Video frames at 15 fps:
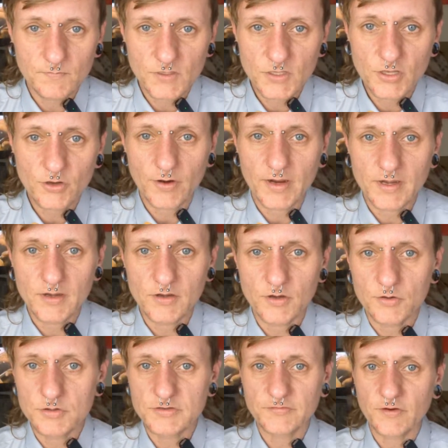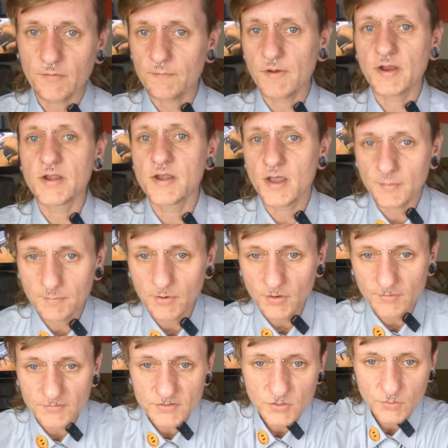curated news from a
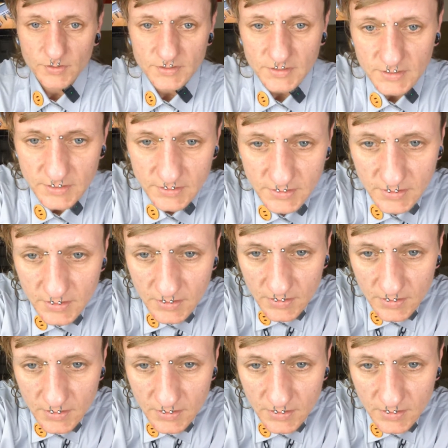number of sources.